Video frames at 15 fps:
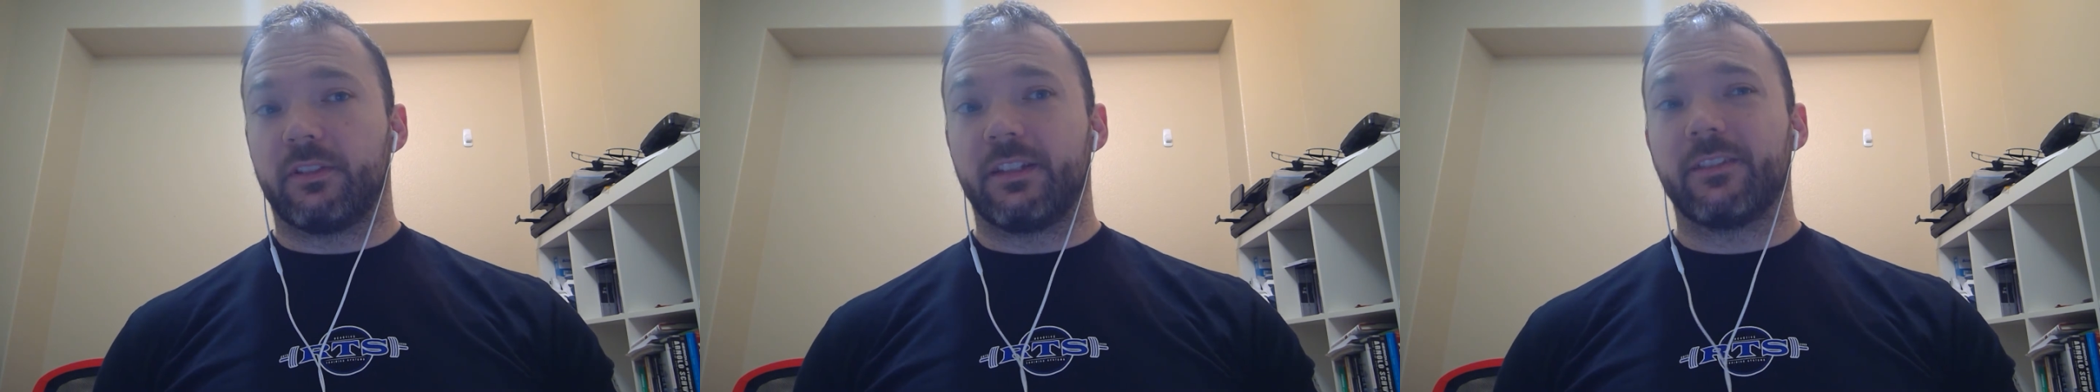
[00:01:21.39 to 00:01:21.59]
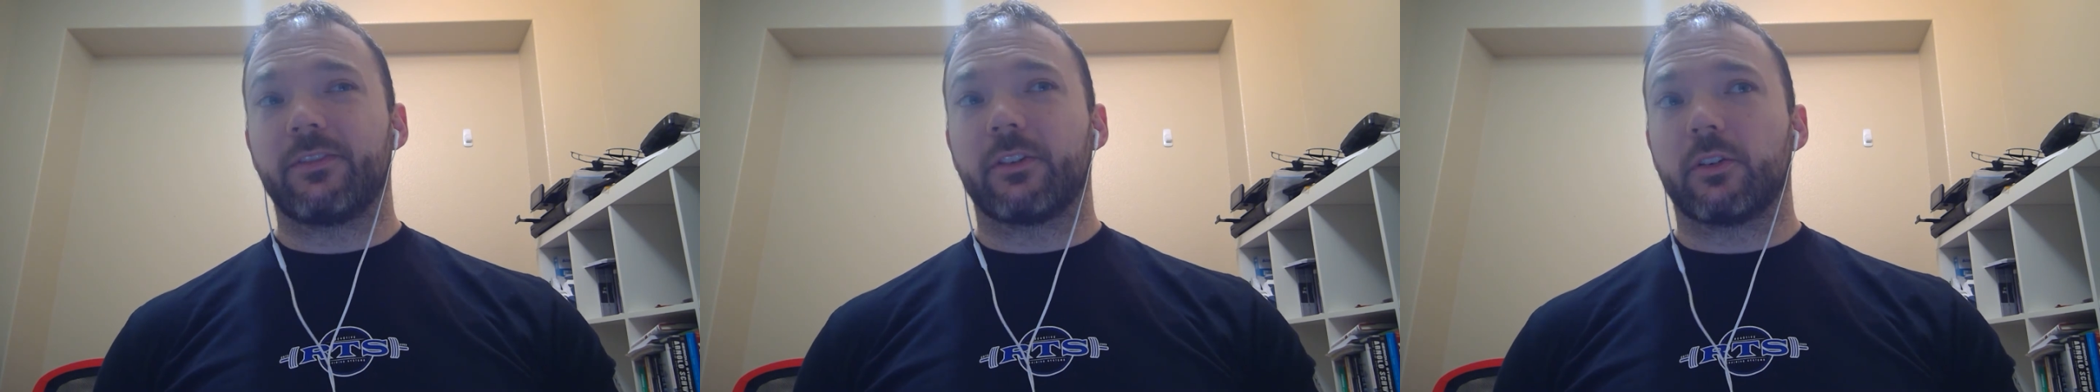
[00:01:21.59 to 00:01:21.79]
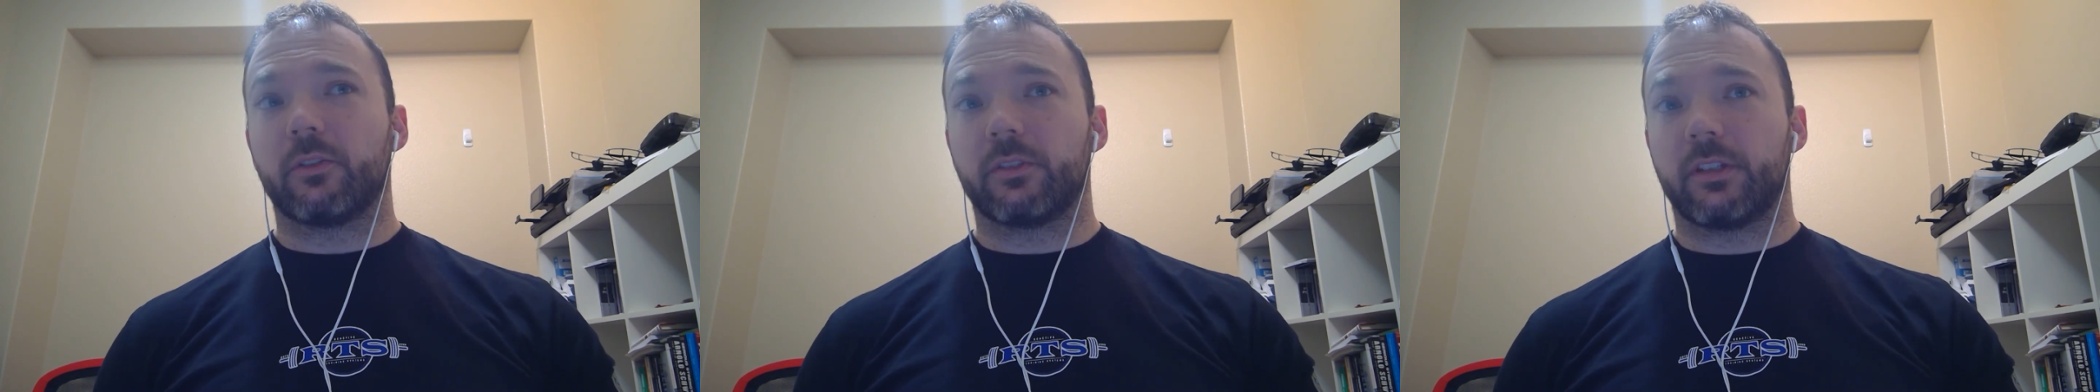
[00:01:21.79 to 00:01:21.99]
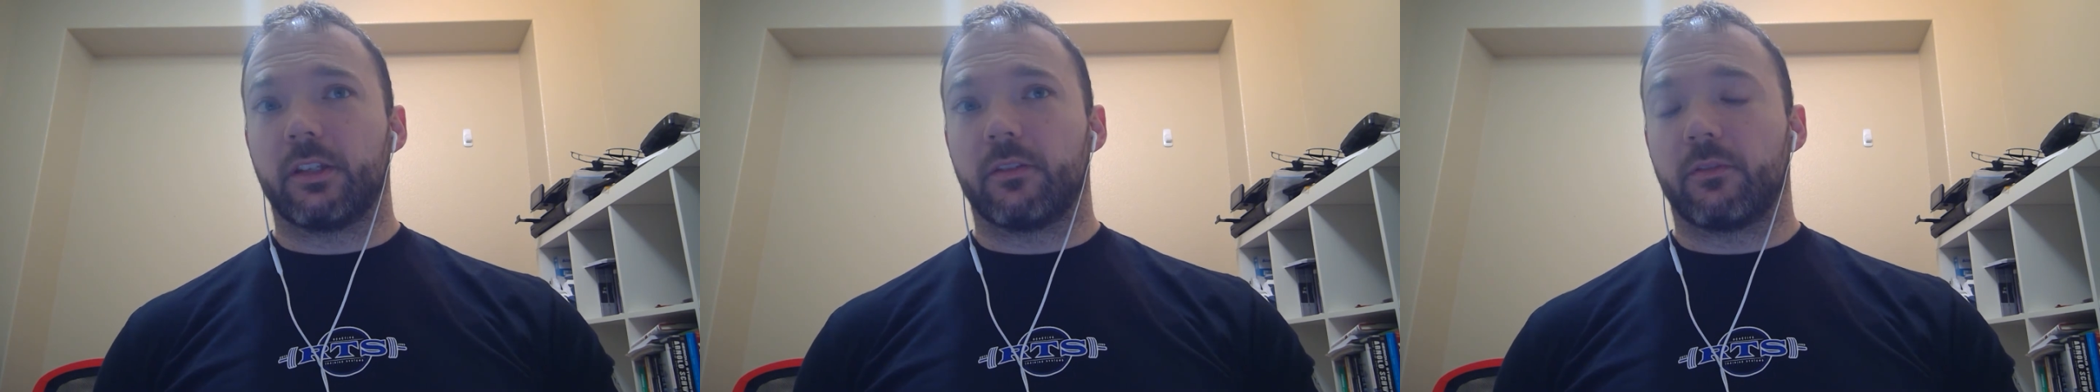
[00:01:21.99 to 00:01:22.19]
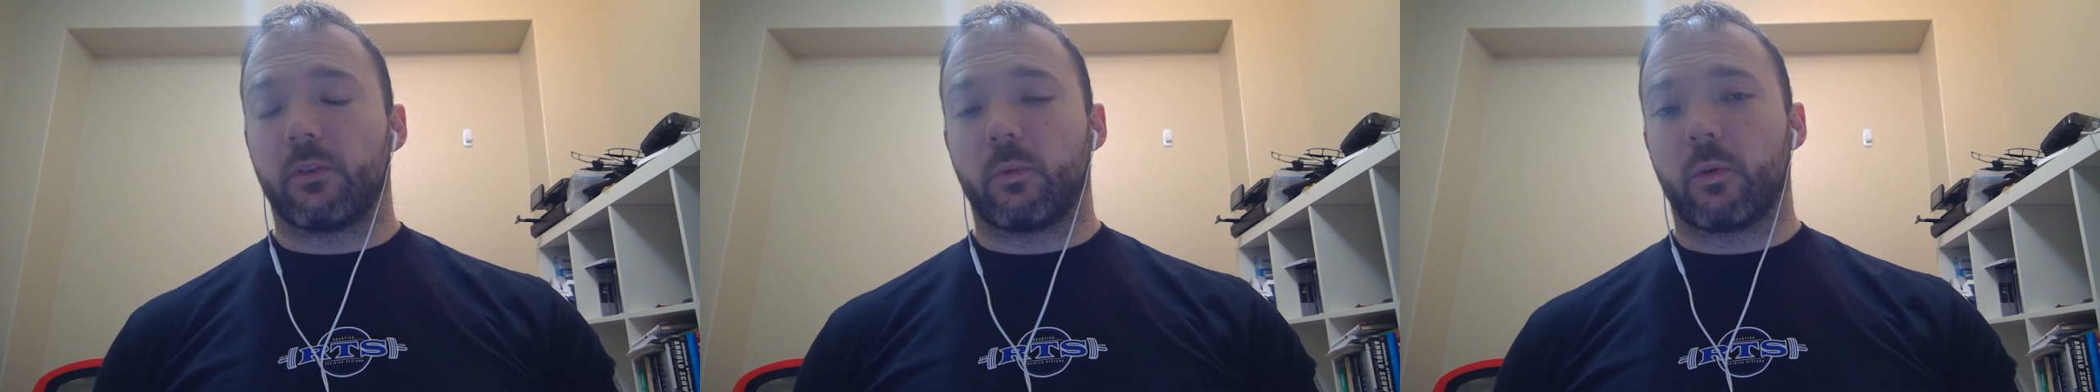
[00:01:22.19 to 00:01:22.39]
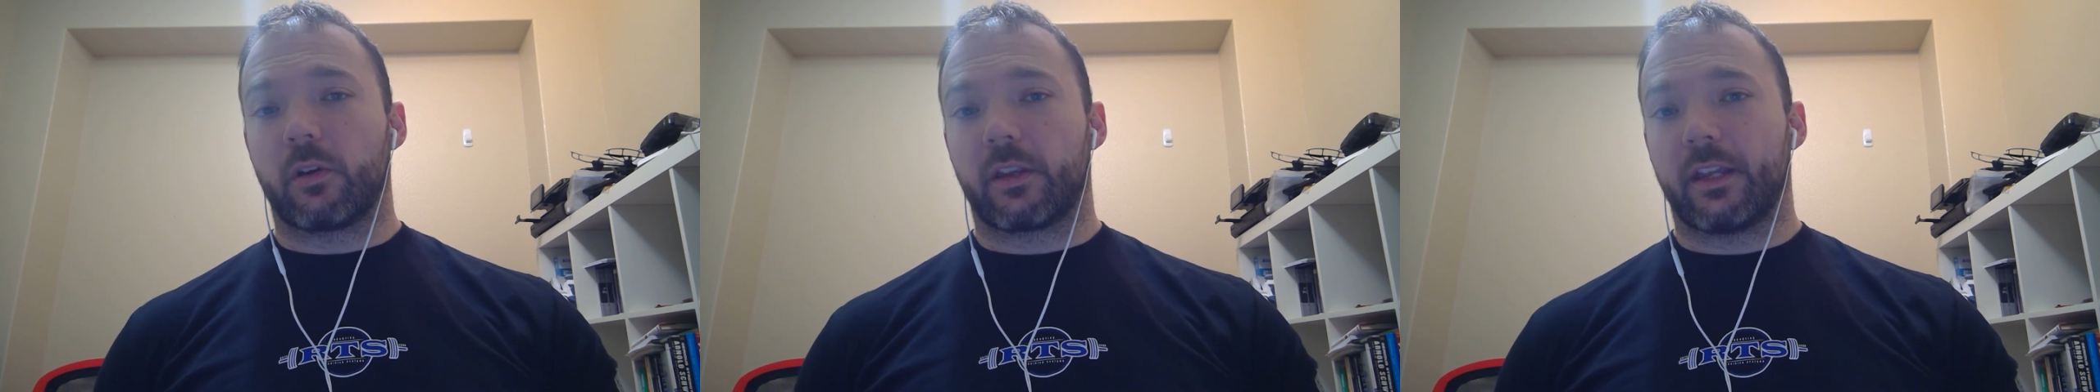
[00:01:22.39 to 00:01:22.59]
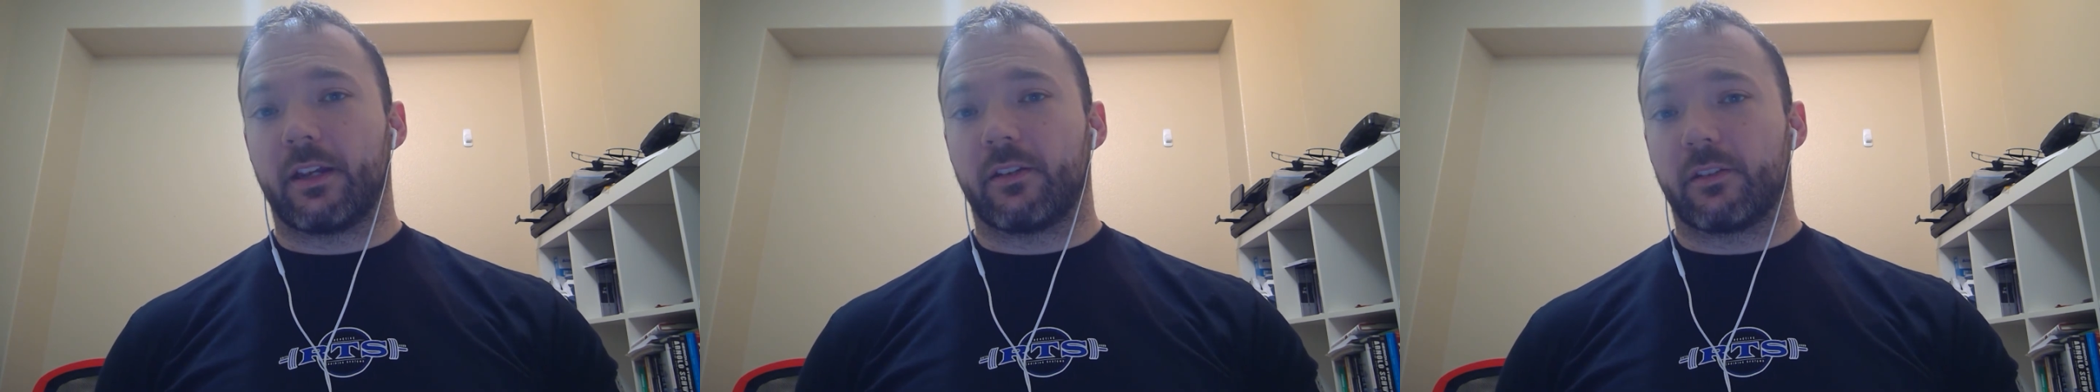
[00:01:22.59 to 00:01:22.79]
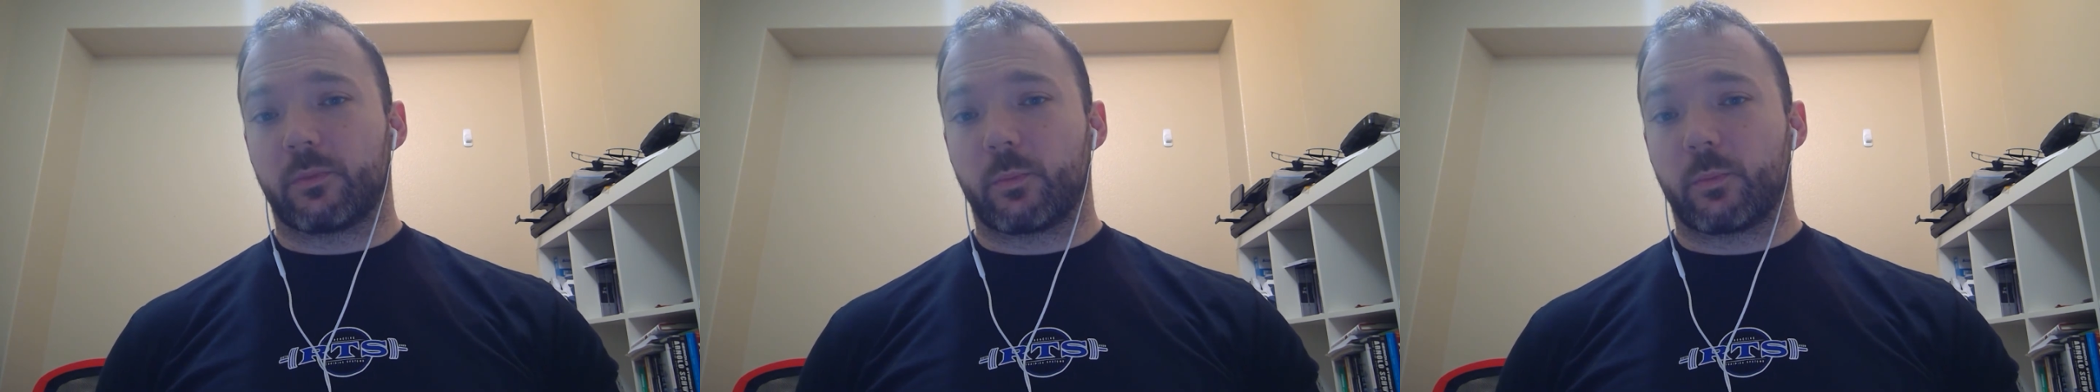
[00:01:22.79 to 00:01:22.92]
difficulty of the workout is